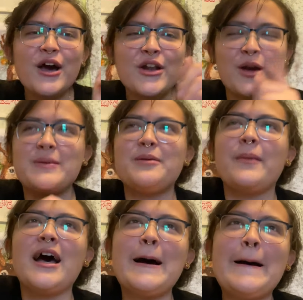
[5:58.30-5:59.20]
I'm kidding,
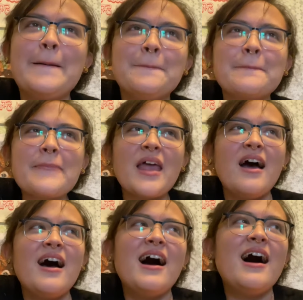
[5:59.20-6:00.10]
but, I
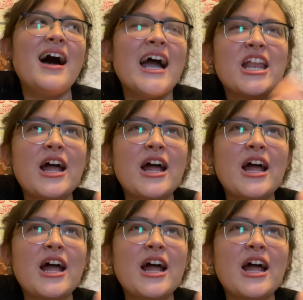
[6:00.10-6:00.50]
don't